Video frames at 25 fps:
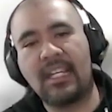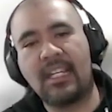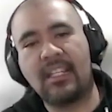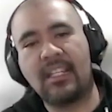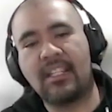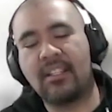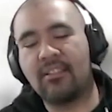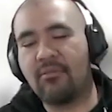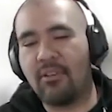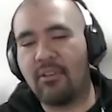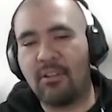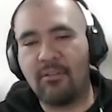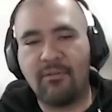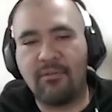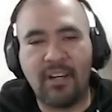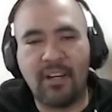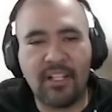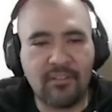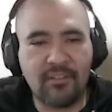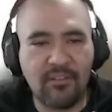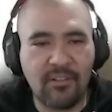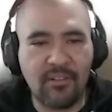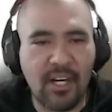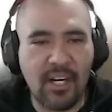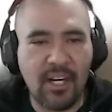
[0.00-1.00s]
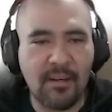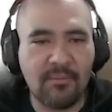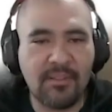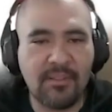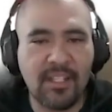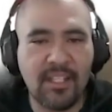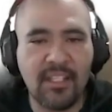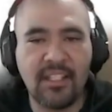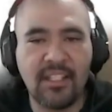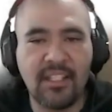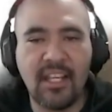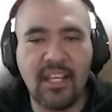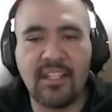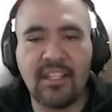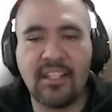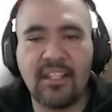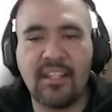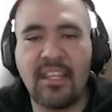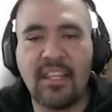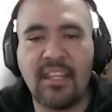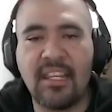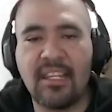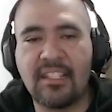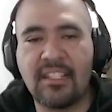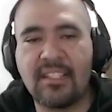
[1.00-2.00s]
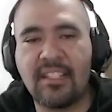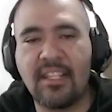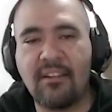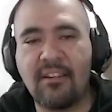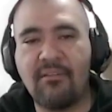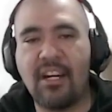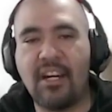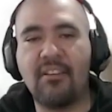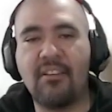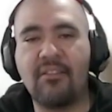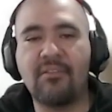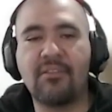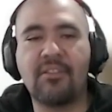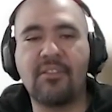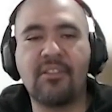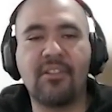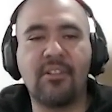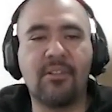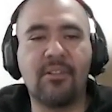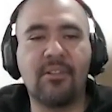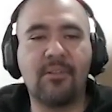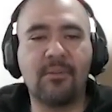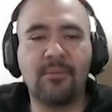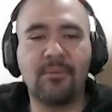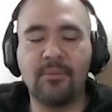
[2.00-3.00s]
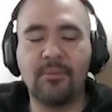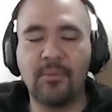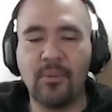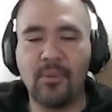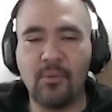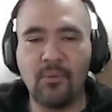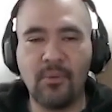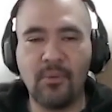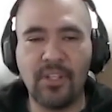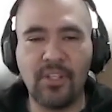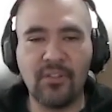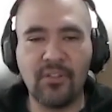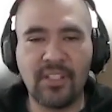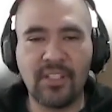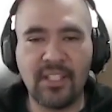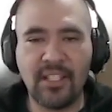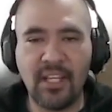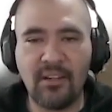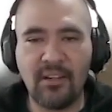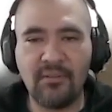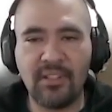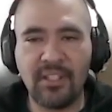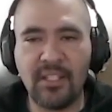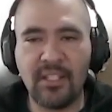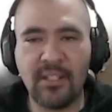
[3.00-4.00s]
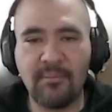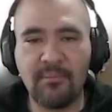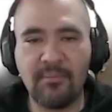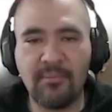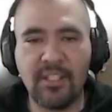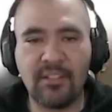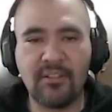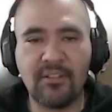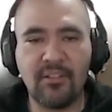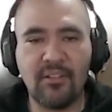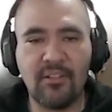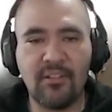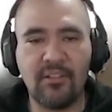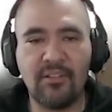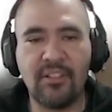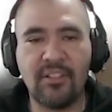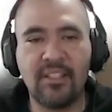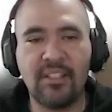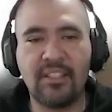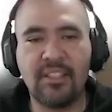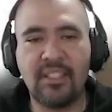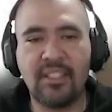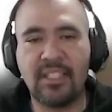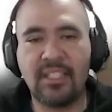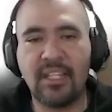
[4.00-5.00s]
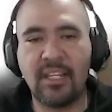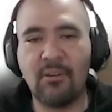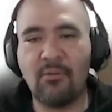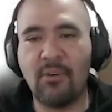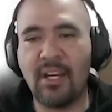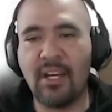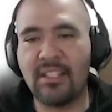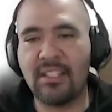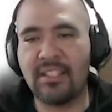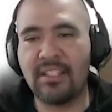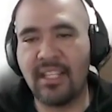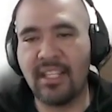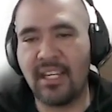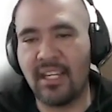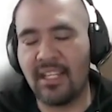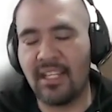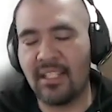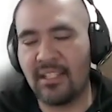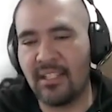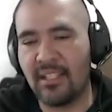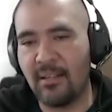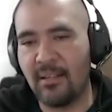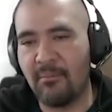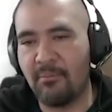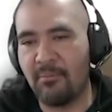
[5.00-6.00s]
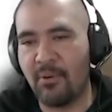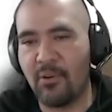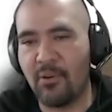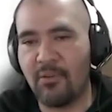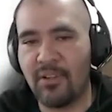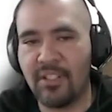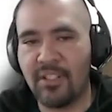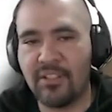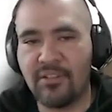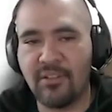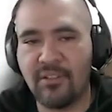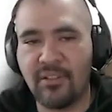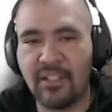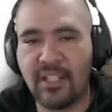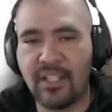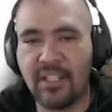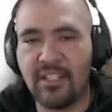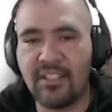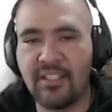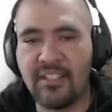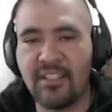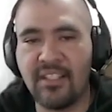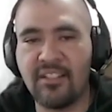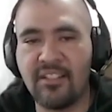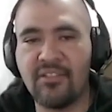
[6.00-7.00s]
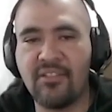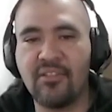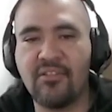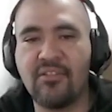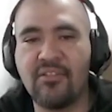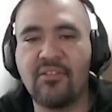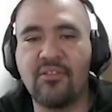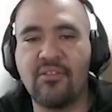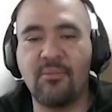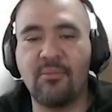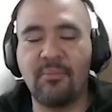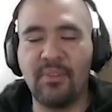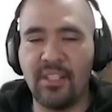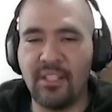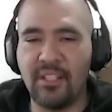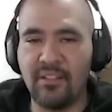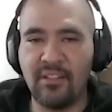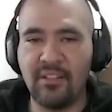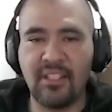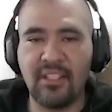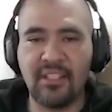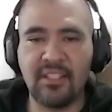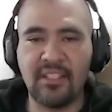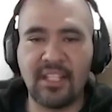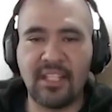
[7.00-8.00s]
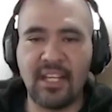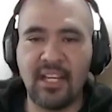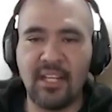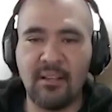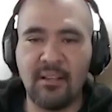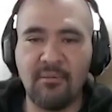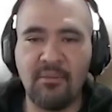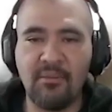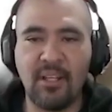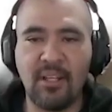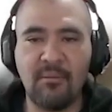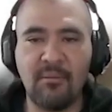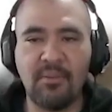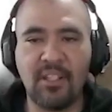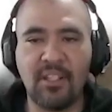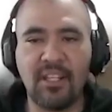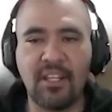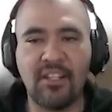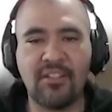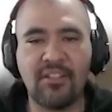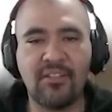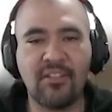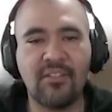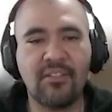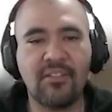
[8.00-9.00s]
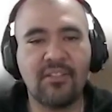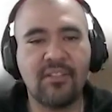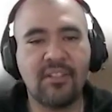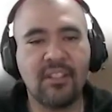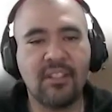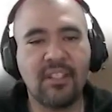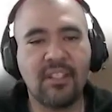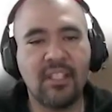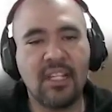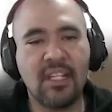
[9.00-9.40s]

the 12-factor apps and that things around. So we use Cloud Native technologies, the ones that empowers organizations to build scalable applications